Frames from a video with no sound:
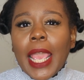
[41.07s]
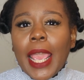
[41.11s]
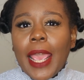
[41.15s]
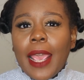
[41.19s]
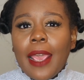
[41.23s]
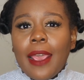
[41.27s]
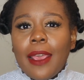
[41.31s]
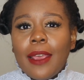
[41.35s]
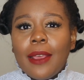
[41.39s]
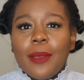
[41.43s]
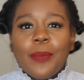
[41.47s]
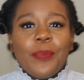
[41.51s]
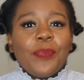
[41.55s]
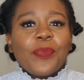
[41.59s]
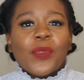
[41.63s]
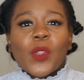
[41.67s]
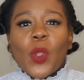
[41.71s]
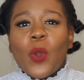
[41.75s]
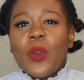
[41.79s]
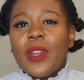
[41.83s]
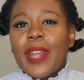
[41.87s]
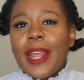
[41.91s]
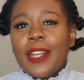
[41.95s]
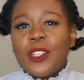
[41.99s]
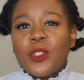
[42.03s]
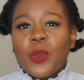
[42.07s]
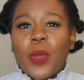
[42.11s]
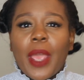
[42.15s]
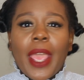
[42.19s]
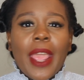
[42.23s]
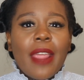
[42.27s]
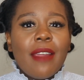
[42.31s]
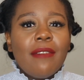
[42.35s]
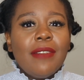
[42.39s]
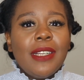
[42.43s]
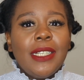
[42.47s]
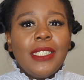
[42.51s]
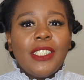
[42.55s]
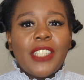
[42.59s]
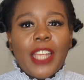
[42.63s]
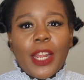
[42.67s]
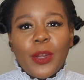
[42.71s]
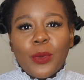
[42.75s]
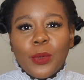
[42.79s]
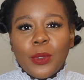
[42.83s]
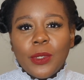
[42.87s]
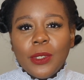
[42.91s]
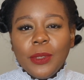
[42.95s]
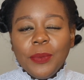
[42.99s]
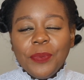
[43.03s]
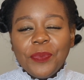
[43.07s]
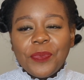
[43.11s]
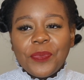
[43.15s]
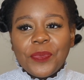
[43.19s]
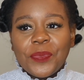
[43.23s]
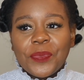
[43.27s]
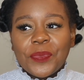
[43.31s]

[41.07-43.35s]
hair or natural hair in general,